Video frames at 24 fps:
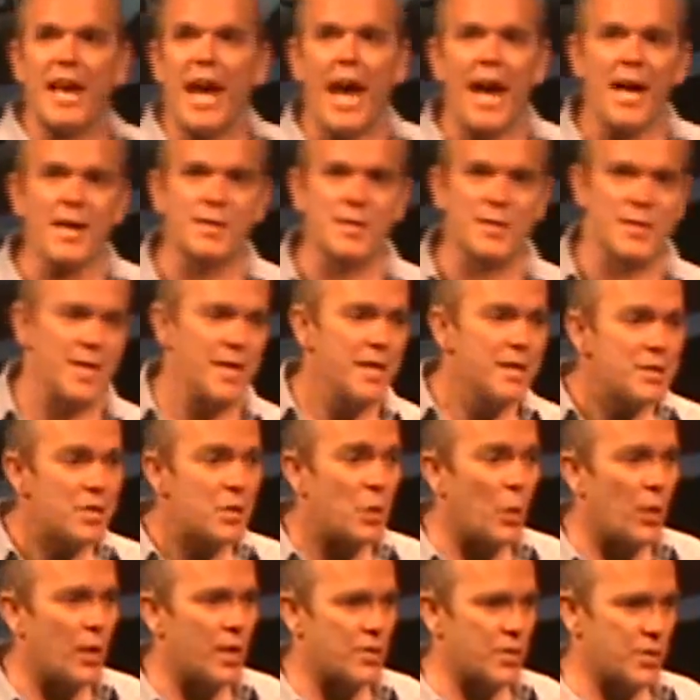to ask
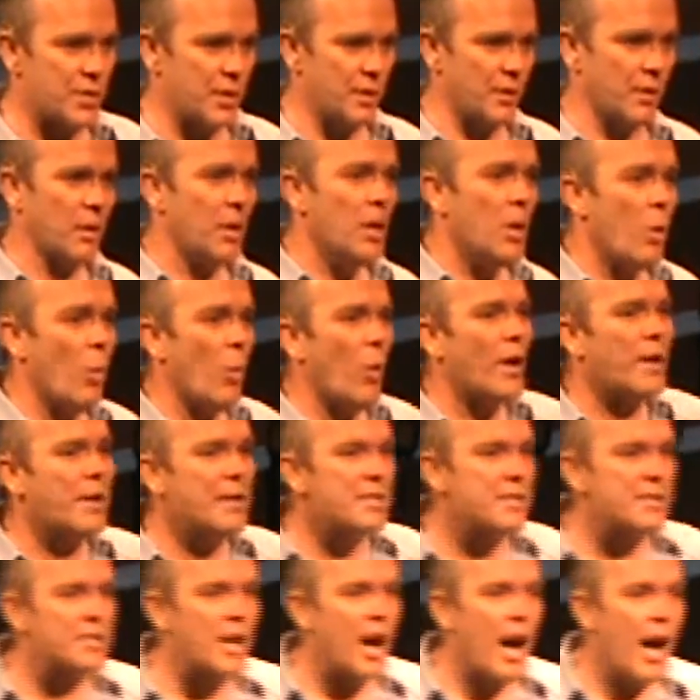this question: what
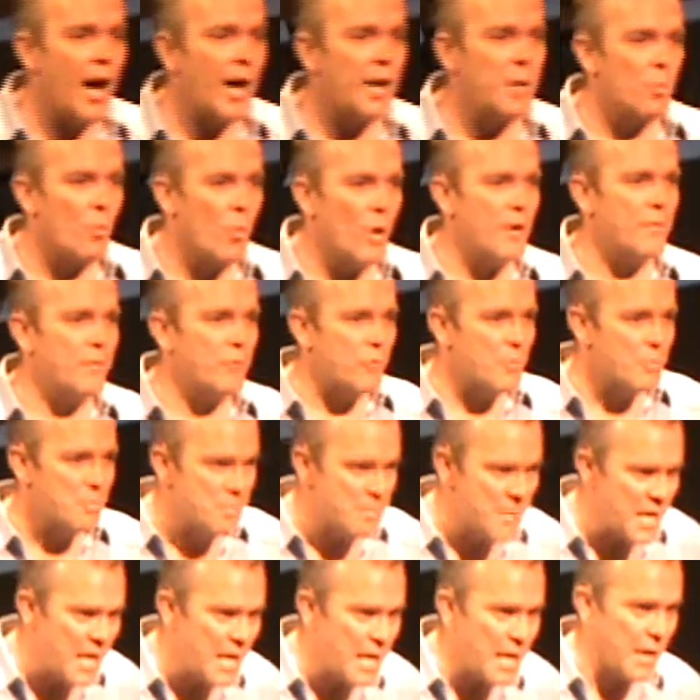does God want
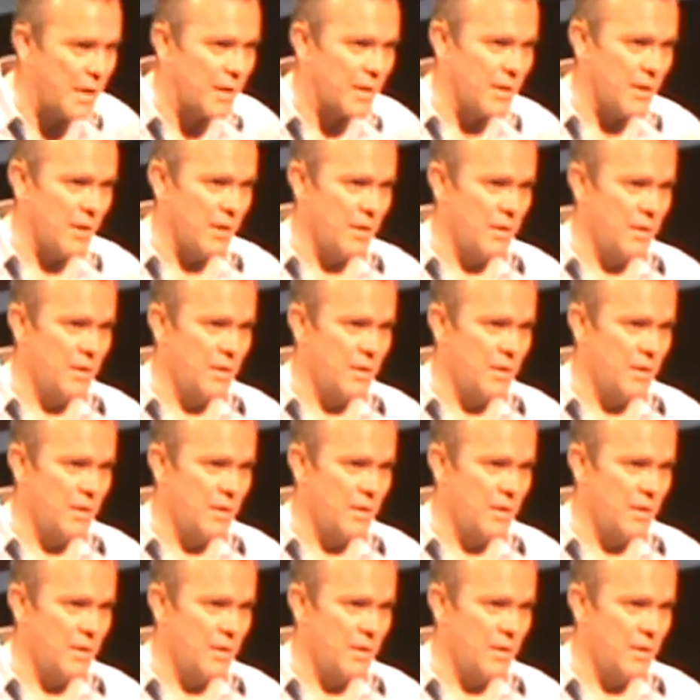from me?